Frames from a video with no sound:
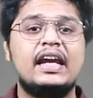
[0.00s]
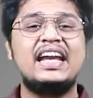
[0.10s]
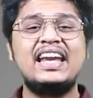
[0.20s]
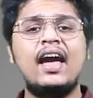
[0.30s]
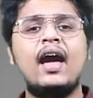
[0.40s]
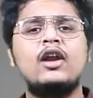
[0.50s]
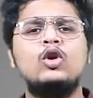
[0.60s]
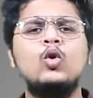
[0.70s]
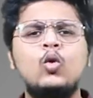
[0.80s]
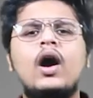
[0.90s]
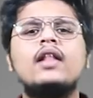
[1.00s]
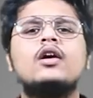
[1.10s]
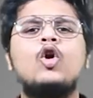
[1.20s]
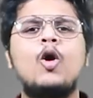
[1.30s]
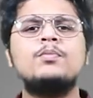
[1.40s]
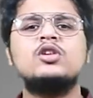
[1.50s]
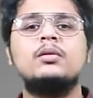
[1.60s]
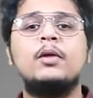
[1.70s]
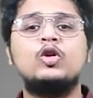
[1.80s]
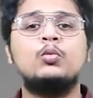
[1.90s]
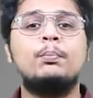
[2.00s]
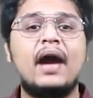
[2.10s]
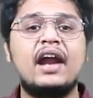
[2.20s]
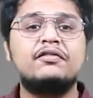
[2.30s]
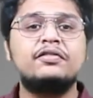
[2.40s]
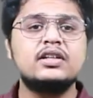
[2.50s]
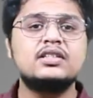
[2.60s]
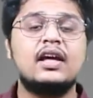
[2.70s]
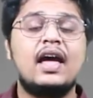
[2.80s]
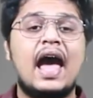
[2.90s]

India had no other option but to bat first,